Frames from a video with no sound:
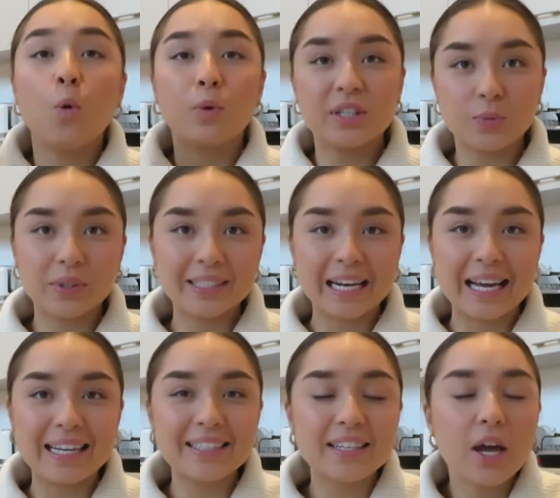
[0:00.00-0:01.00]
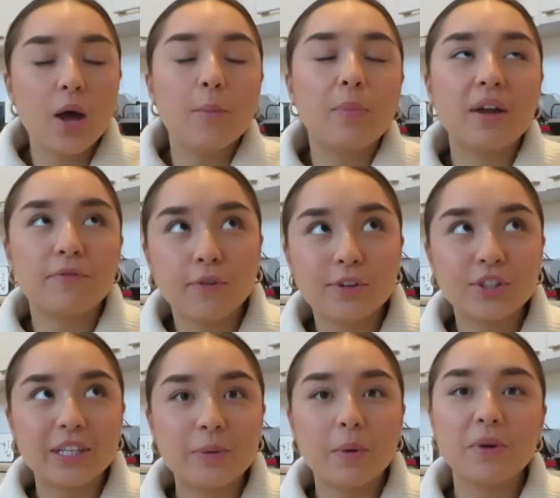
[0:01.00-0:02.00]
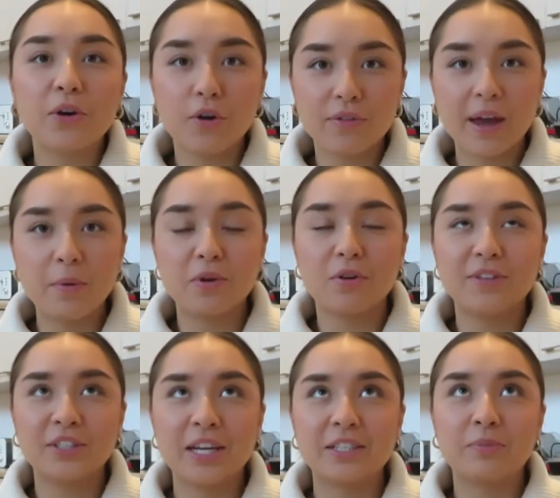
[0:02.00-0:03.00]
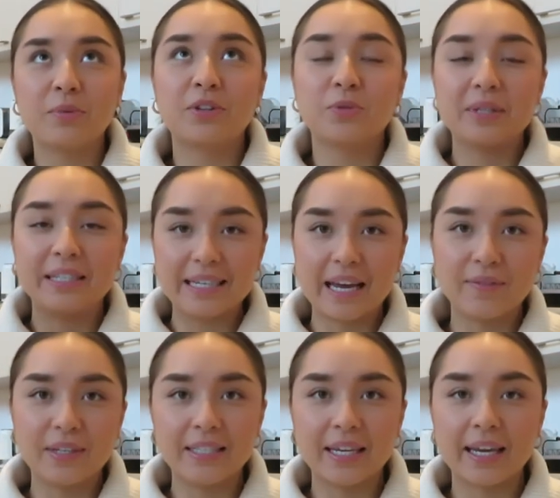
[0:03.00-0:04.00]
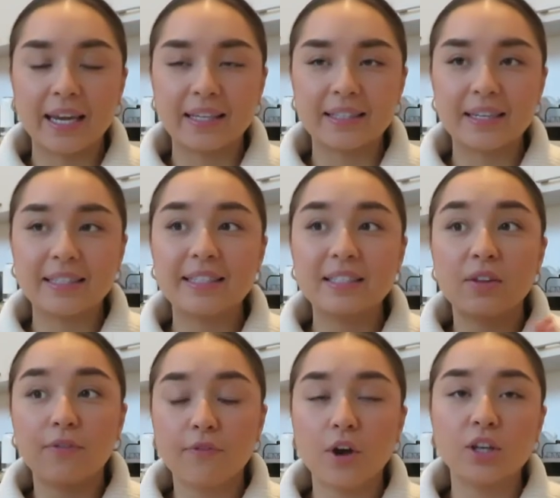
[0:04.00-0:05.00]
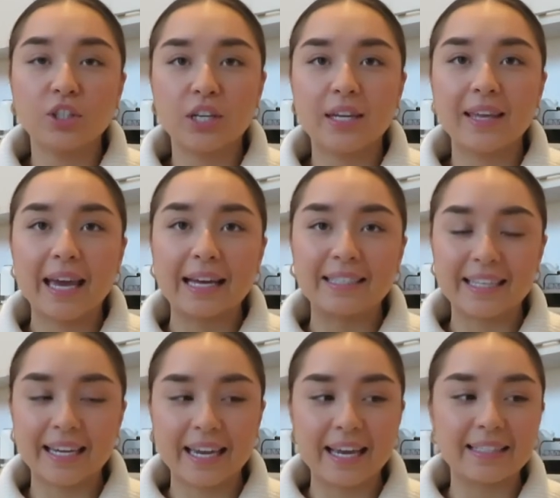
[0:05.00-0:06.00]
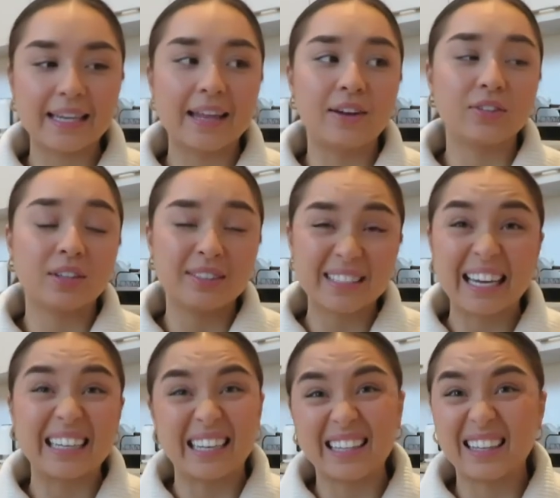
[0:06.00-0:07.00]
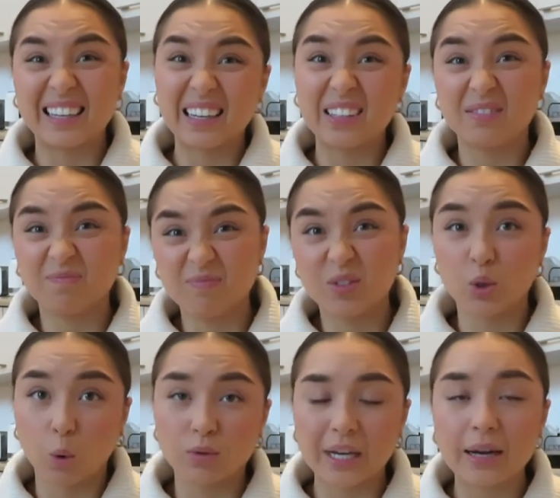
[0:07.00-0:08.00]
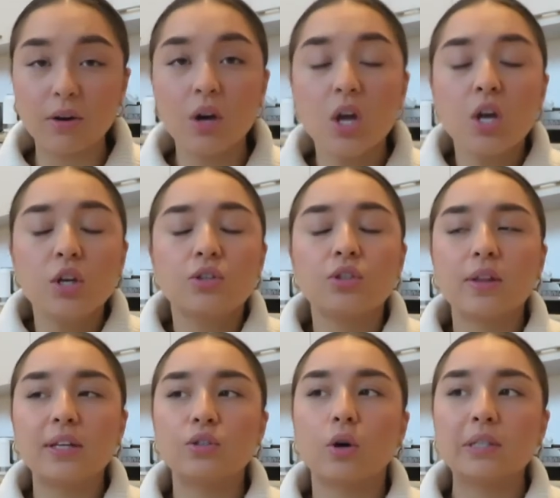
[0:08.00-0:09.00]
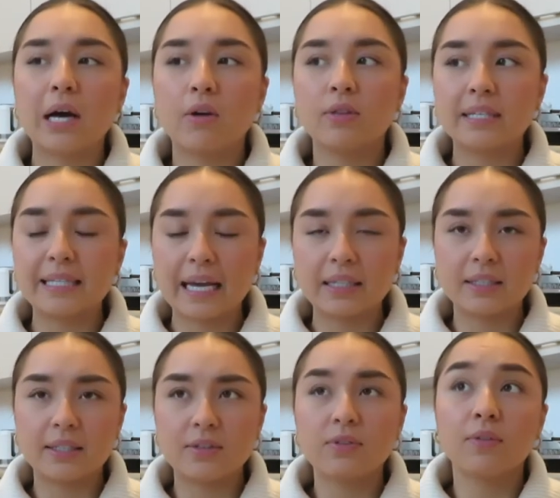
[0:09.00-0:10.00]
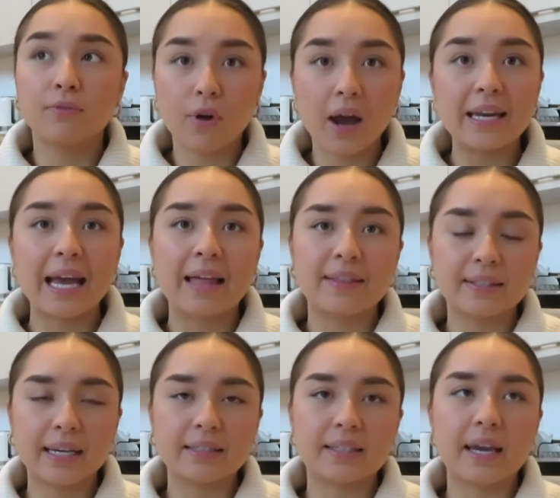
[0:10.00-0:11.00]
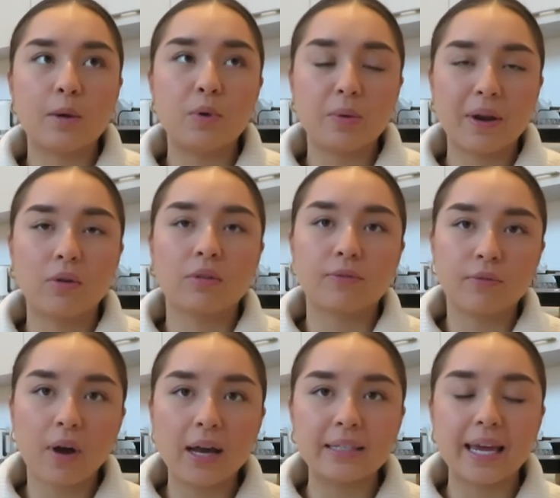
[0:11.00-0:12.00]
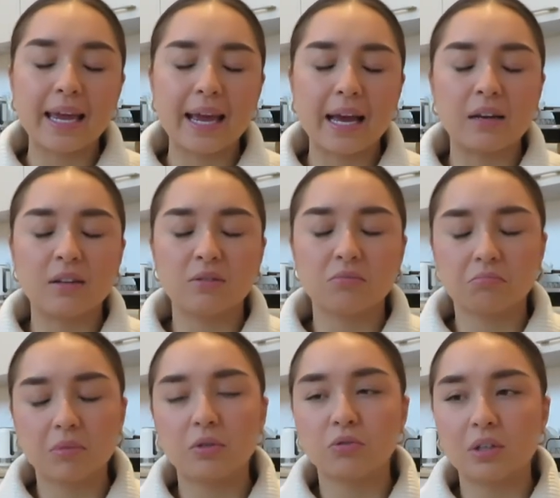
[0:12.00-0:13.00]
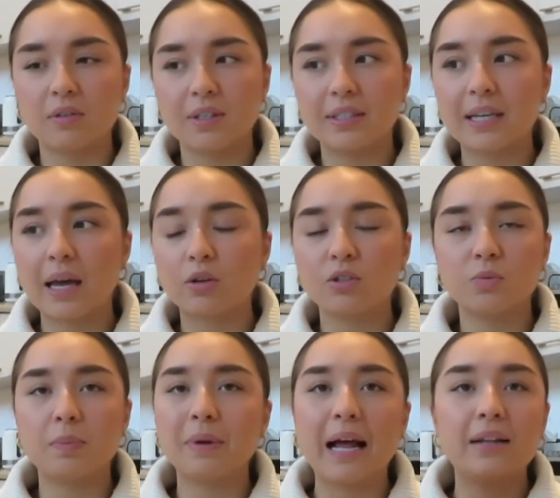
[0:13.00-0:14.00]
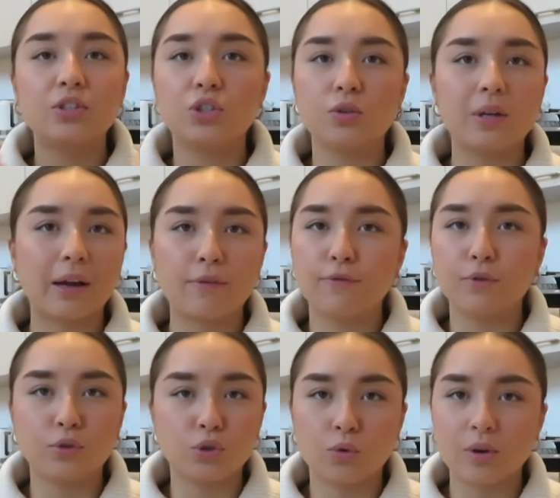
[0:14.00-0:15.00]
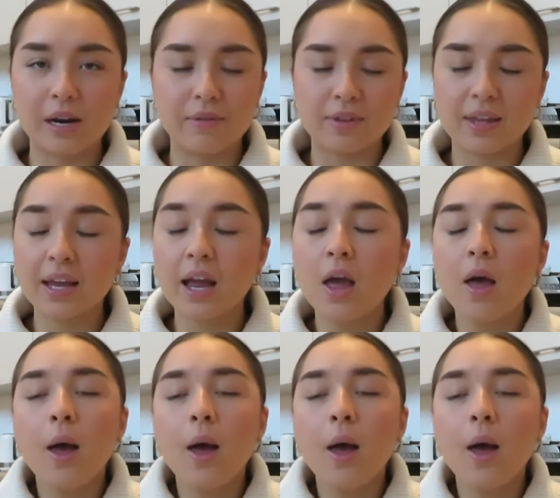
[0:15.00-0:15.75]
Winter Wonderland, but unfortunately when we got there we got rejected because we didn't have any tickets, and this is the first year they had tickets, and sadly they like sold out. So they sold out on the Friday and the Saturday, and we went on the Friday, and it was really, really sad because we planned to do like a food tour and everything.